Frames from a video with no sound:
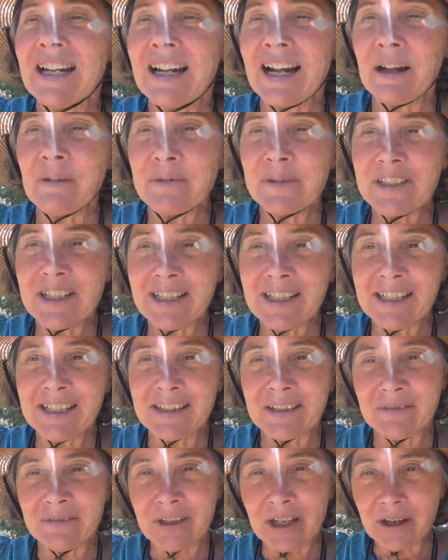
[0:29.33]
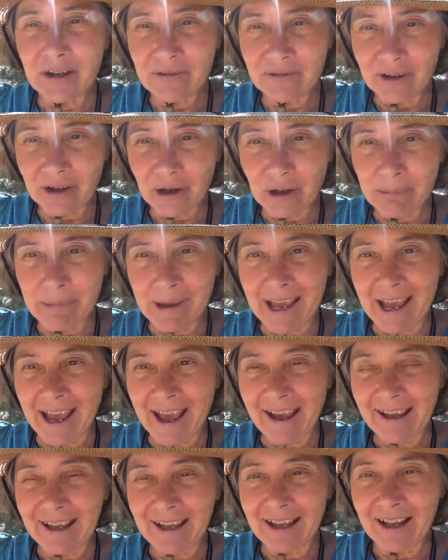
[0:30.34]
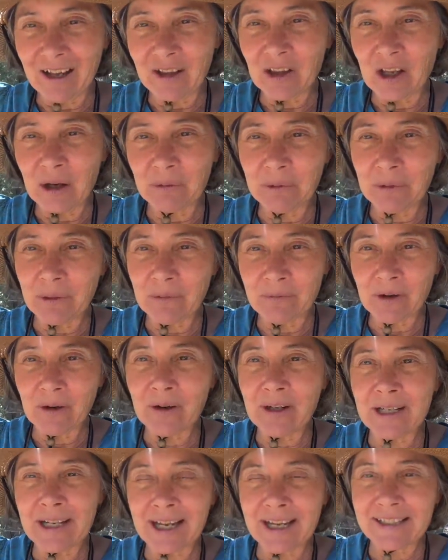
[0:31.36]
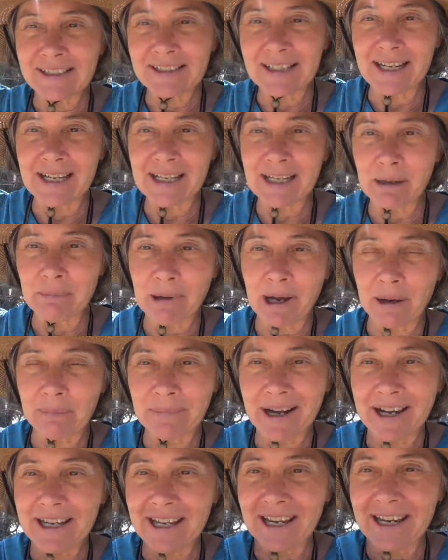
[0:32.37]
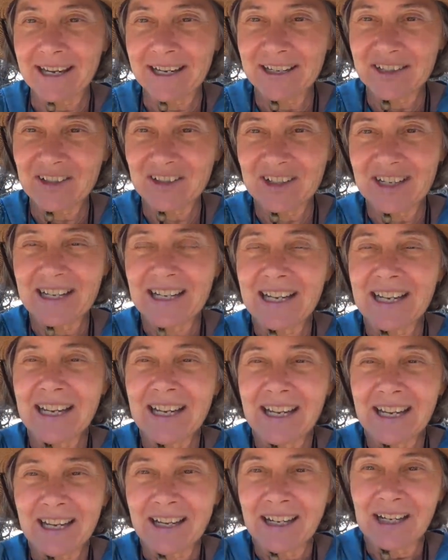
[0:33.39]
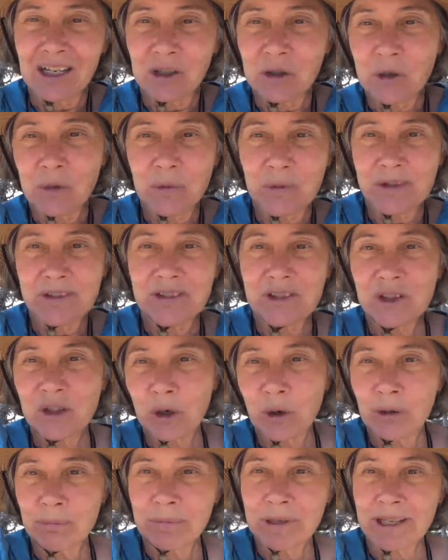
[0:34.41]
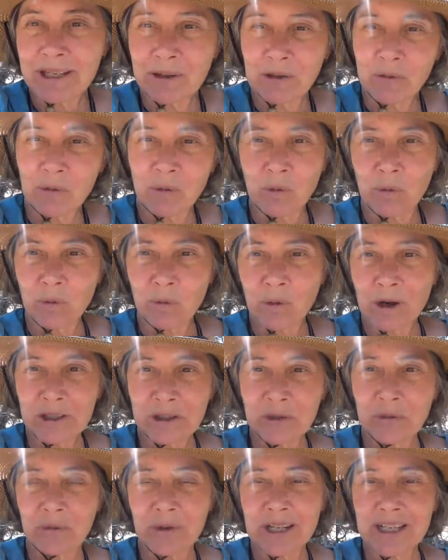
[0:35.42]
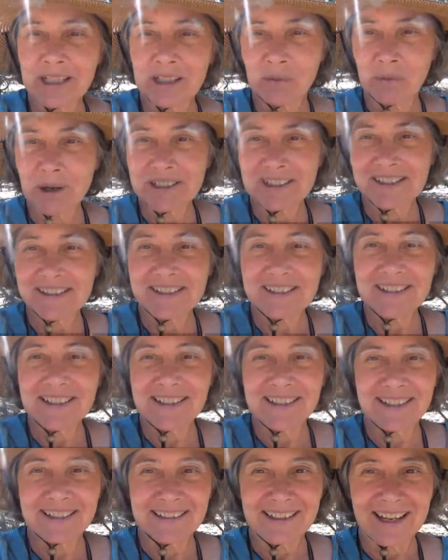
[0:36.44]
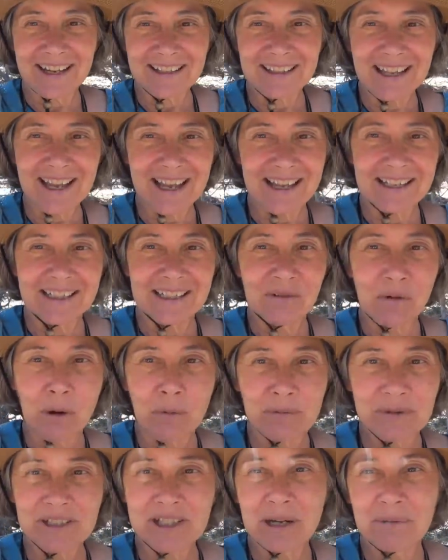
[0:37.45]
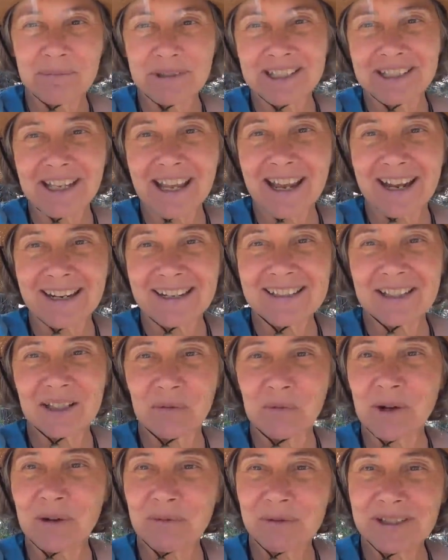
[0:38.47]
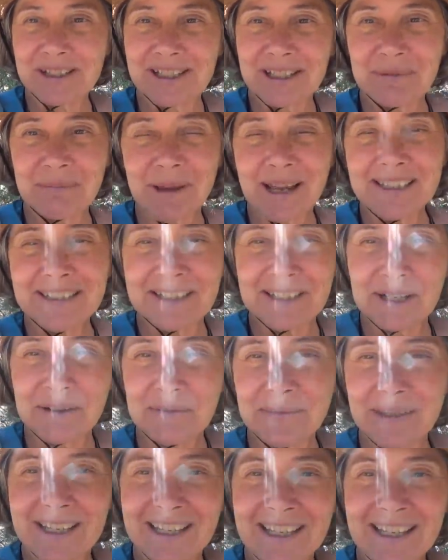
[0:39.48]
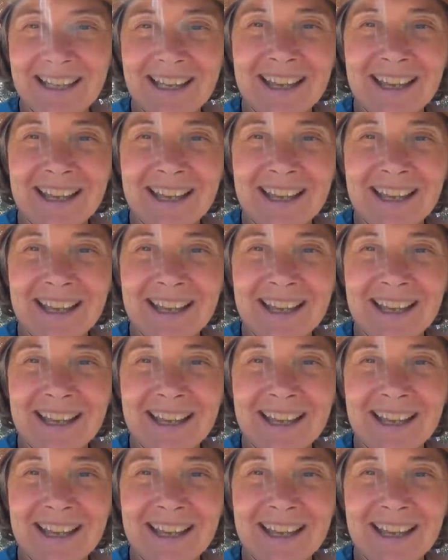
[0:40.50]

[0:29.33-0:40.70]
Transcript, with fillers: I was sitting in the very, very back, along with a very nice lady about my age, uh, who was showing me what to read and what to sing and like that, and what was coming next and what was expected of me.